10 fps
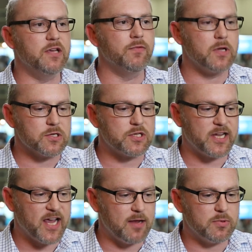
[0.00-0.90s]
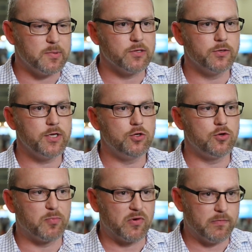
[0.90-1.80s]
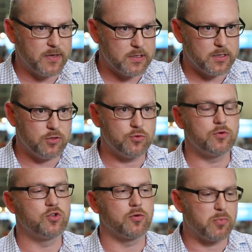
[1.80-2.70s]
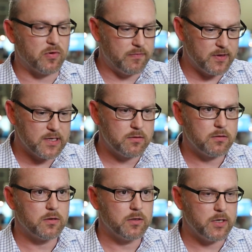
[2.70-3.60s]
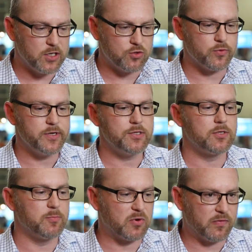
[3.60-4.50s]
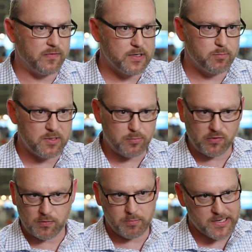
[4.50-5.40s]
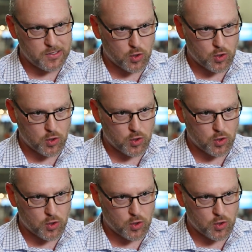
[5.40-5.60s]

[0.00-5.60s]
giving us the capability to prevent and to prevent injuries, to prevent people from being